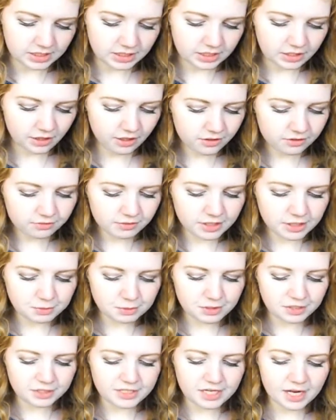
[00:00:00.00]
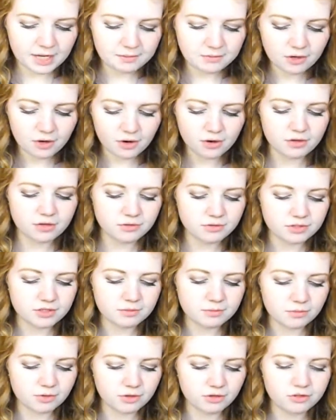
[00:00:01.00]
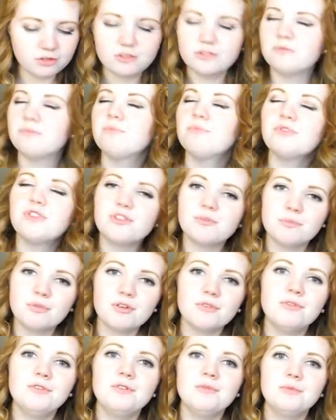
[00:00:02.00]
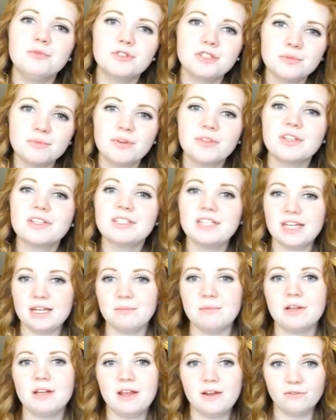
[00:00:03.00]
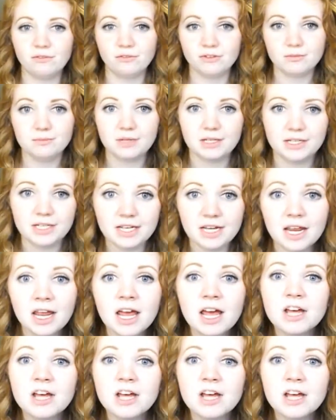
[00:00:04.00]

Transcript: otherwise, by the time the heart notes emerge, the perfume will smell the same on everybody.